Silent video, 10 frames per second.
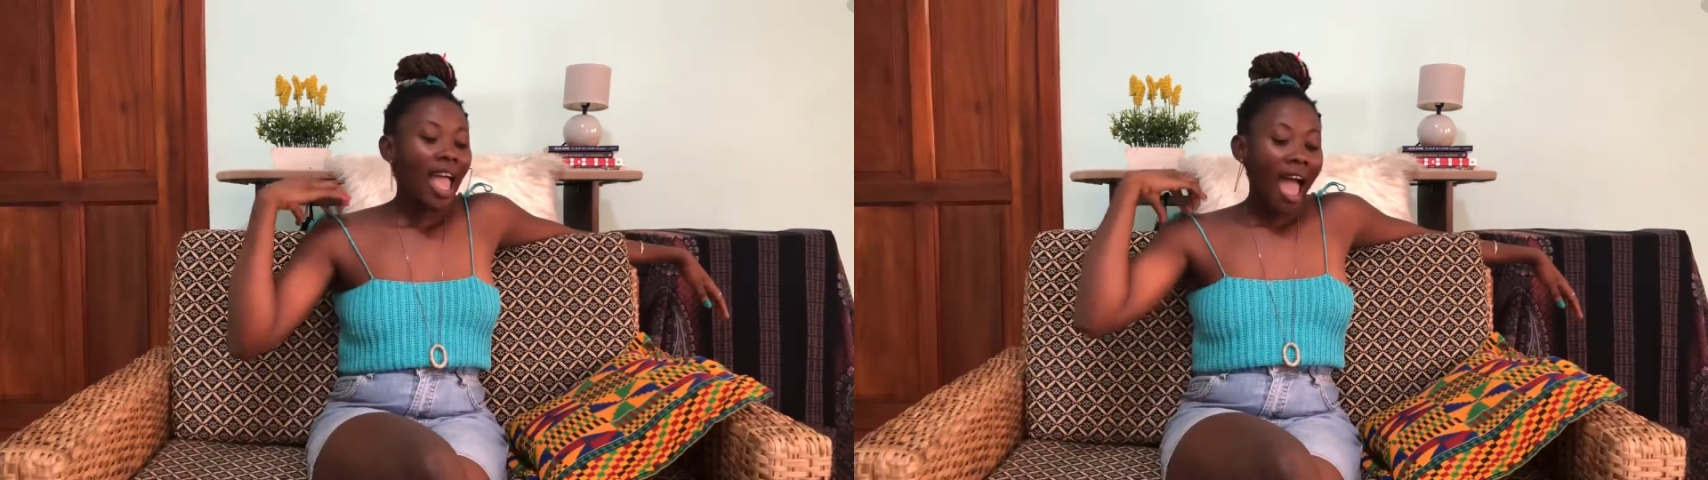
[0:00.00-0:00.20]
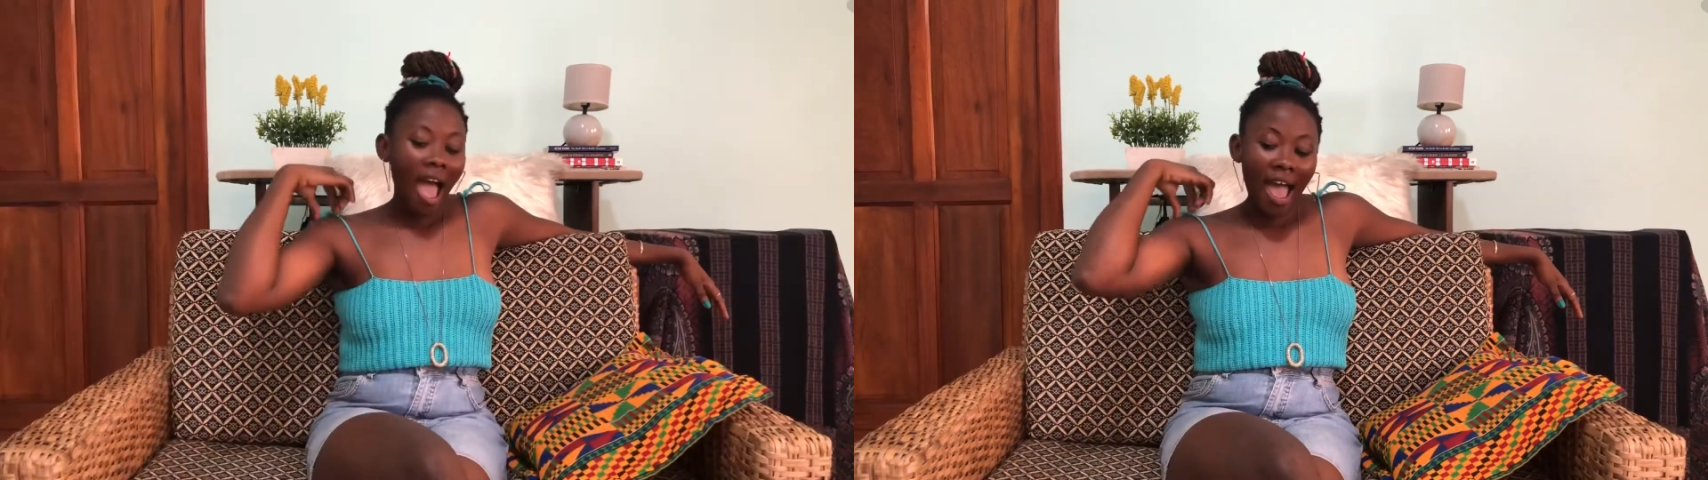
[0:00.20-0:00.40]

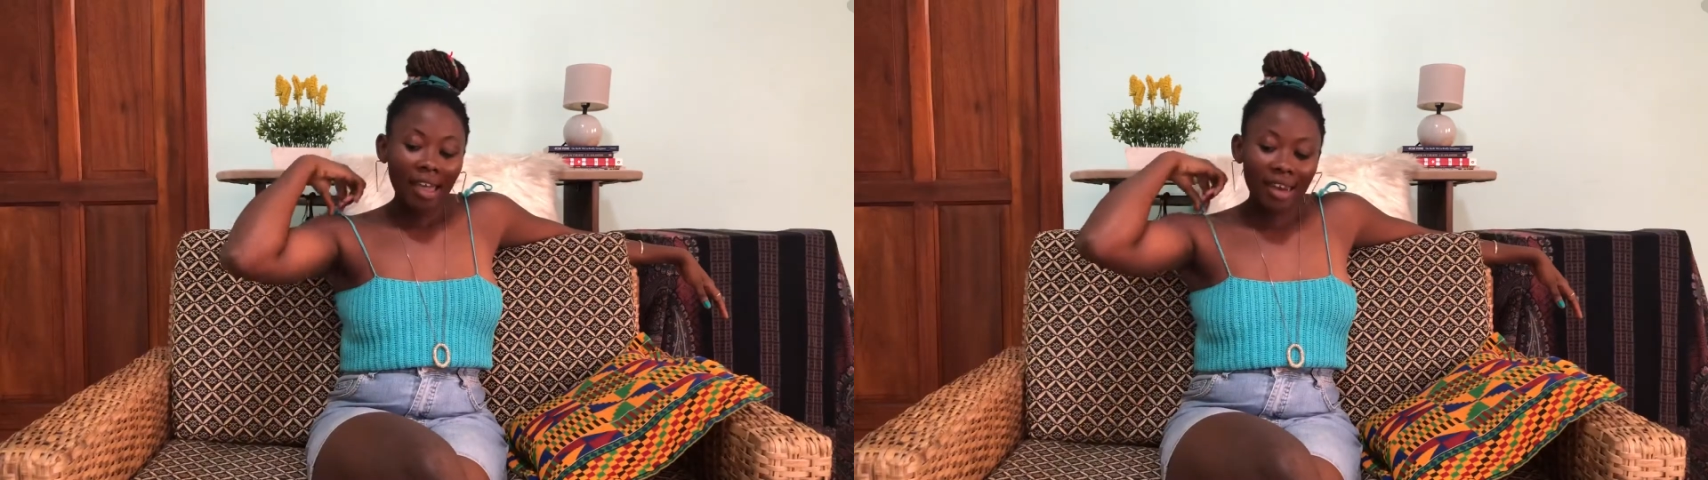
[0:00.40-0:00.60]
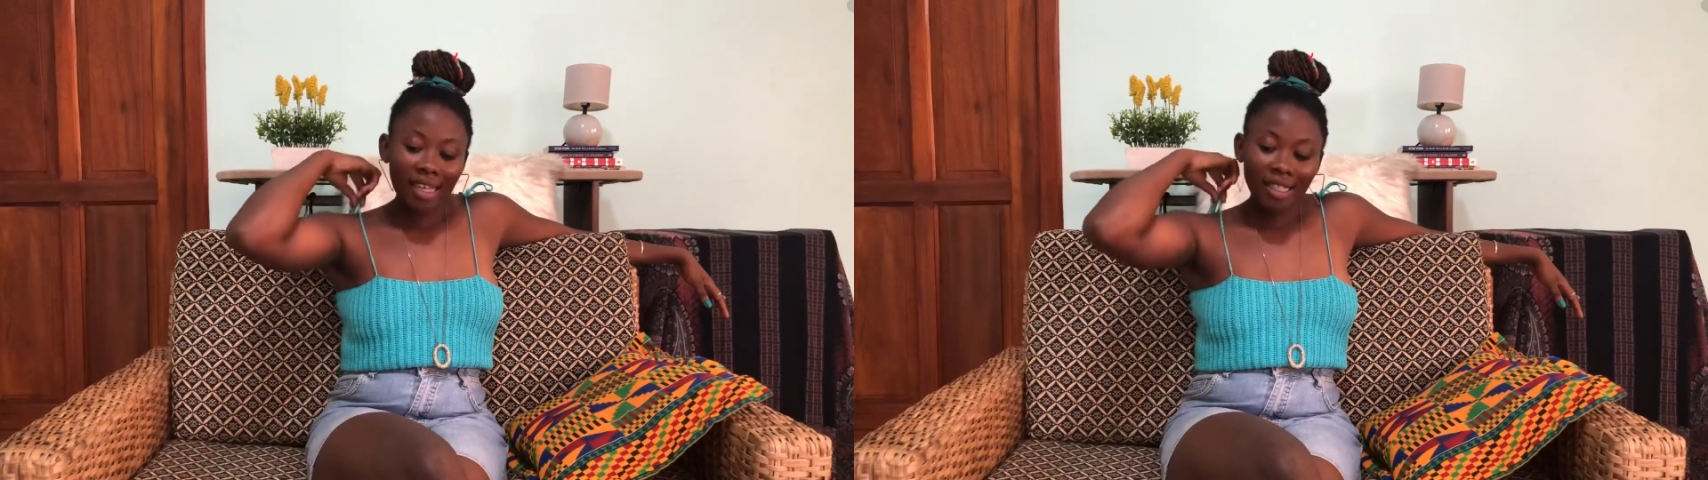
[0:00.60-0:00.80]

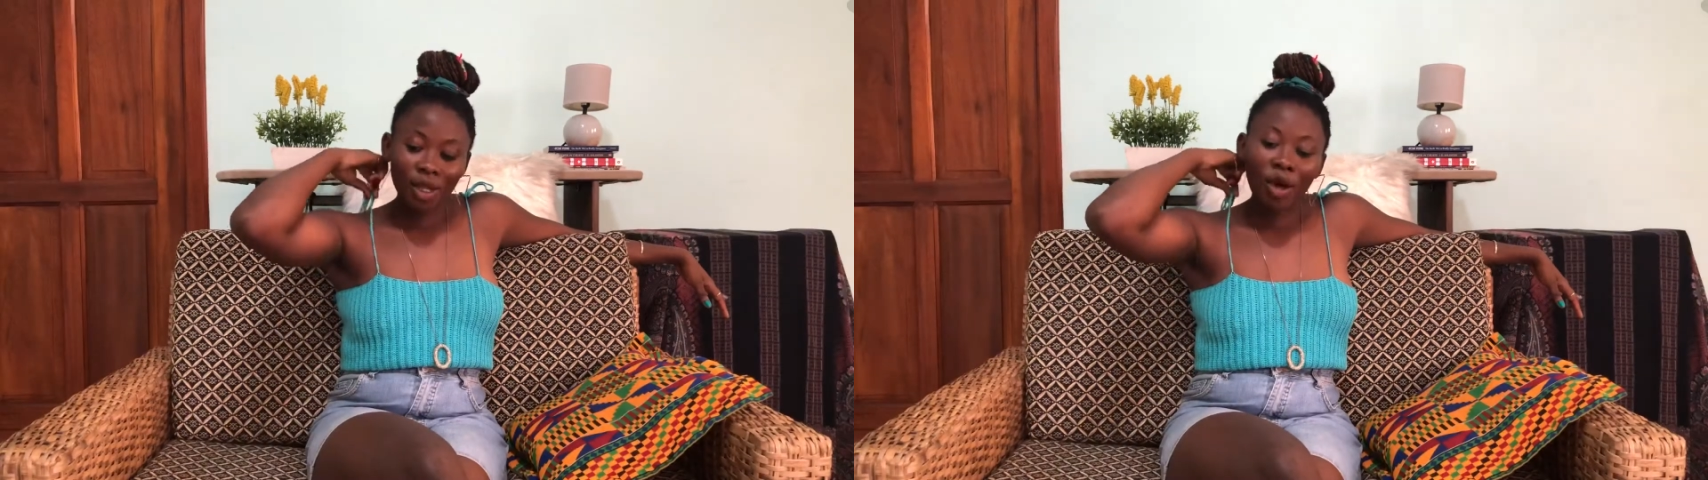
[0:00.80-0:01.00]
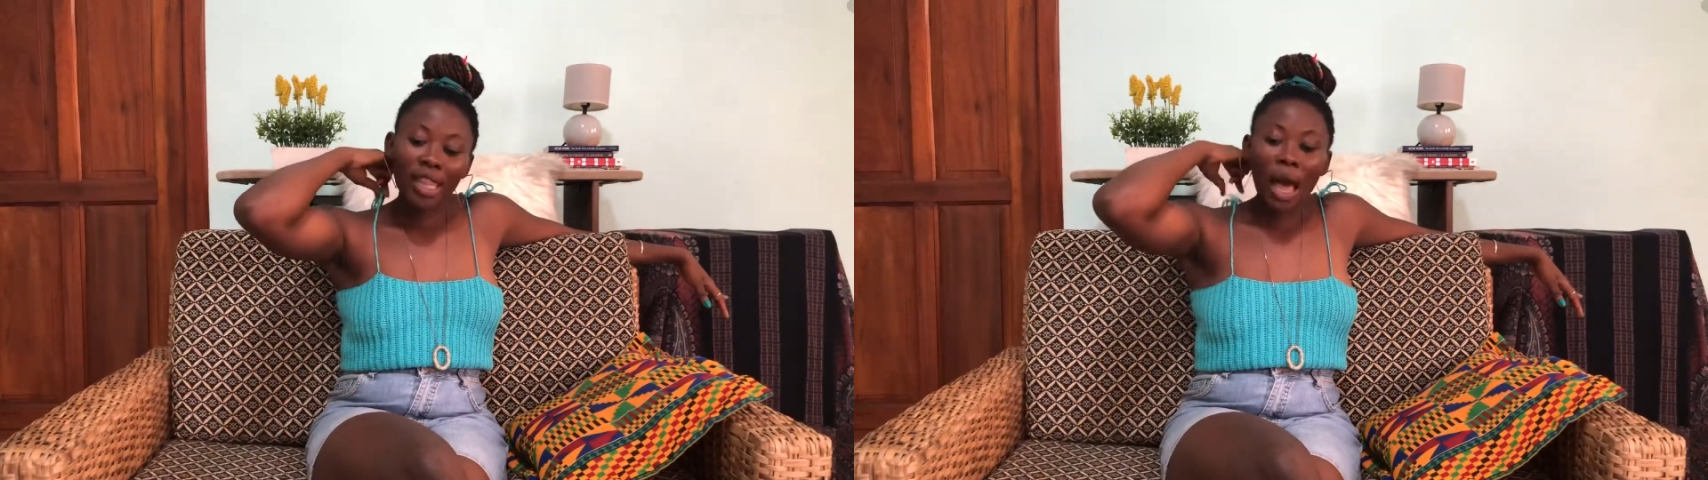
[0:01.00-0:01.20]
And
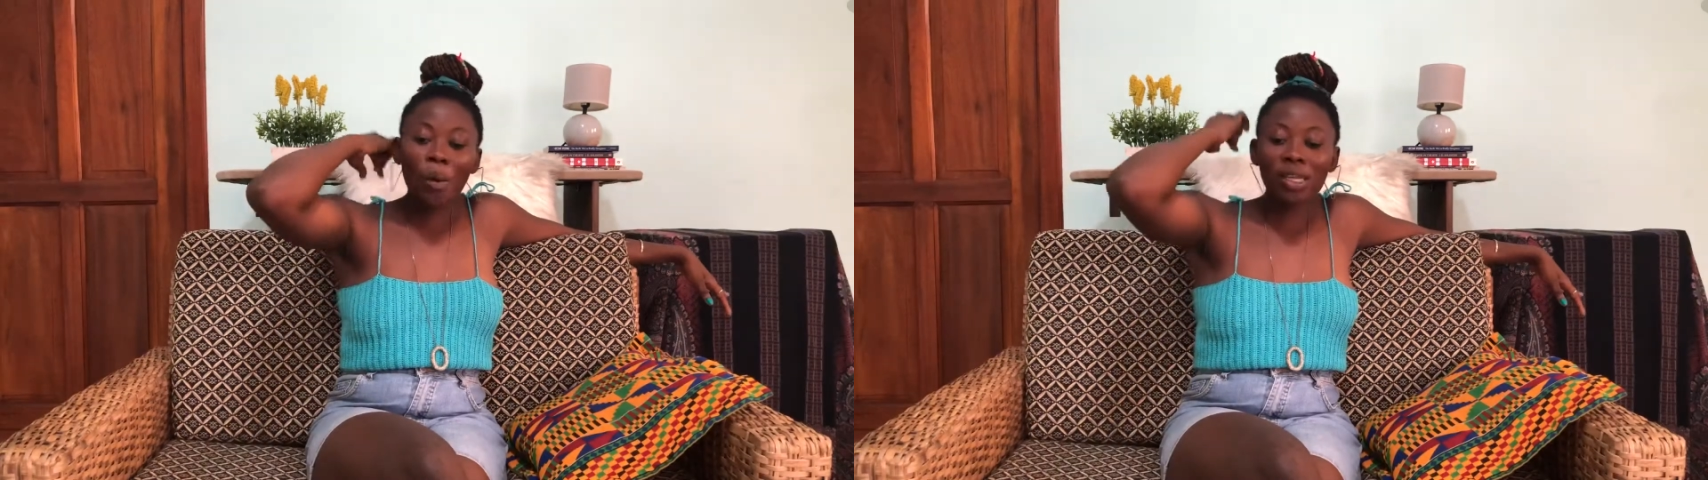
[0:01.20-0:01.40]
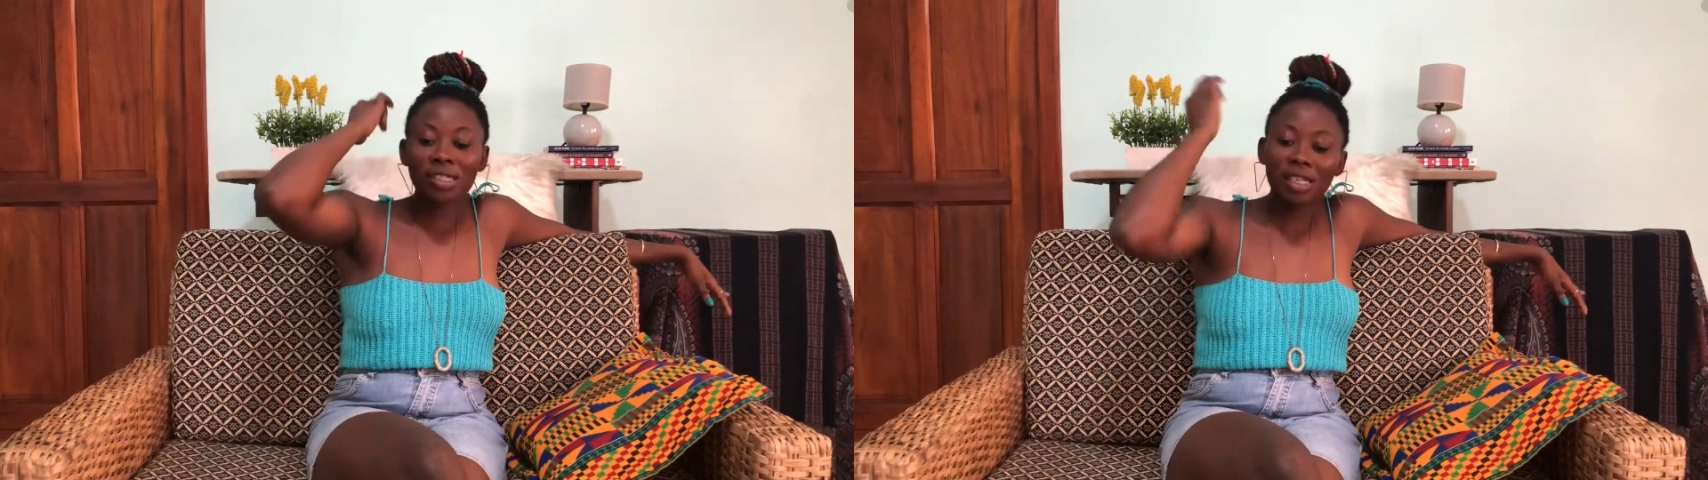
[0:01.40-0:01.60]
so that
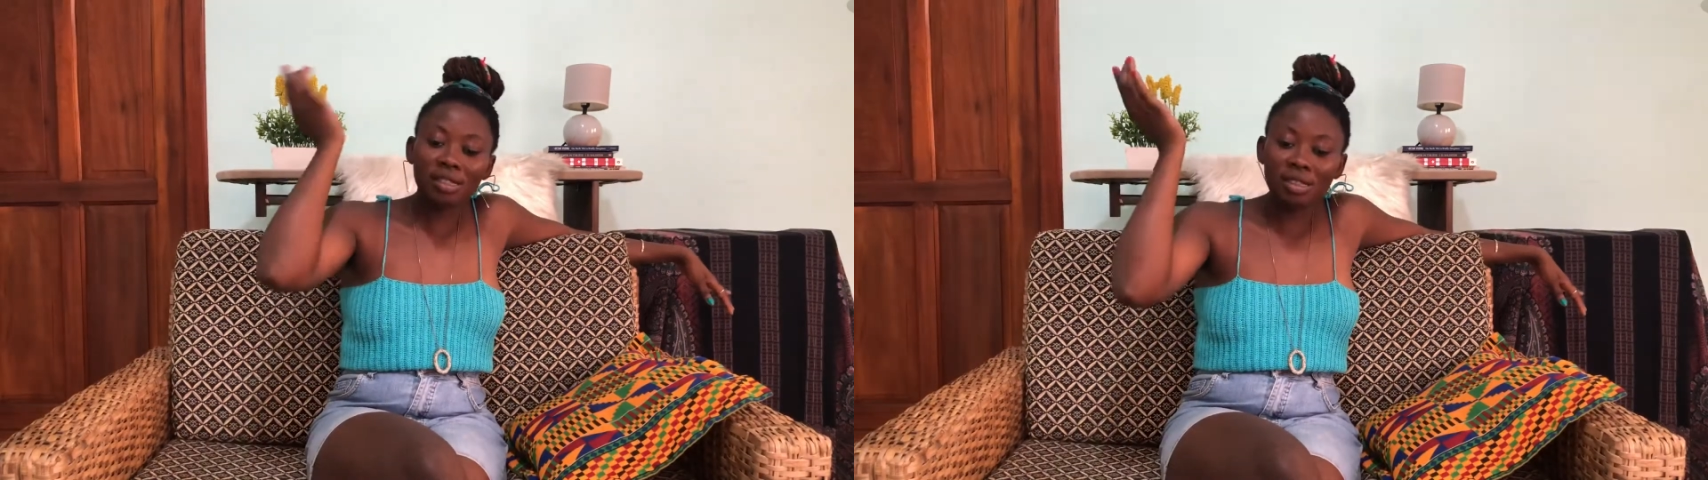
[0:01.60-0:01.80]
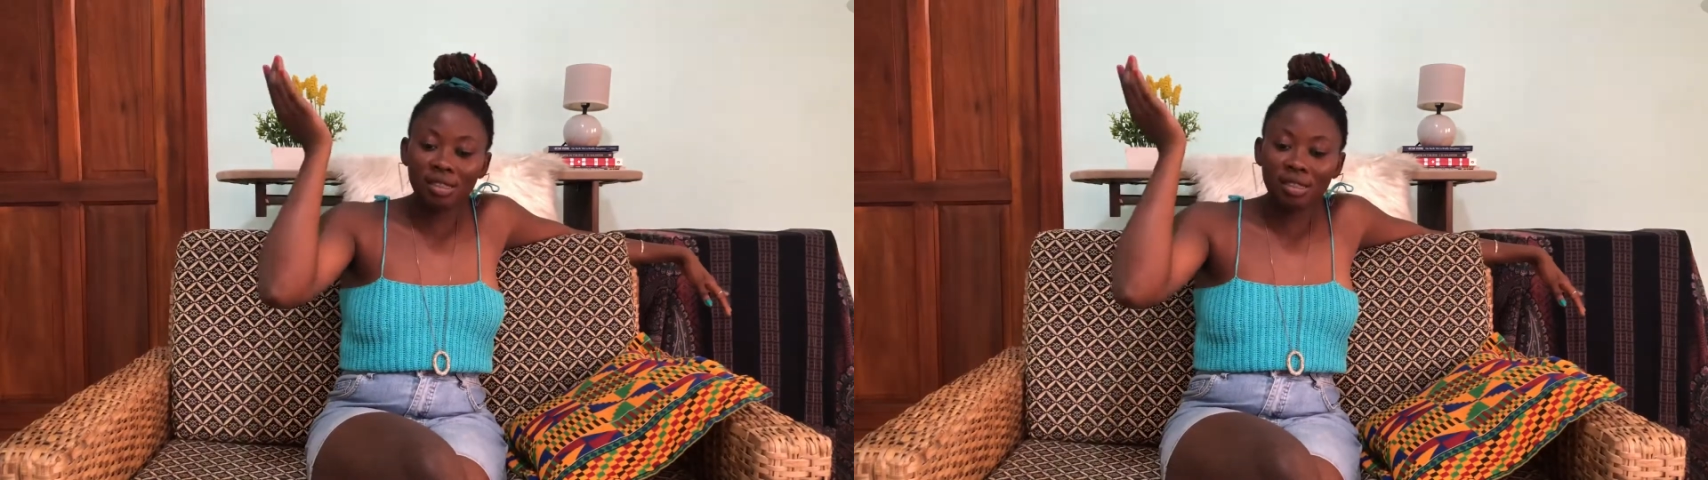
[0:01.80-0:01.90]
was it.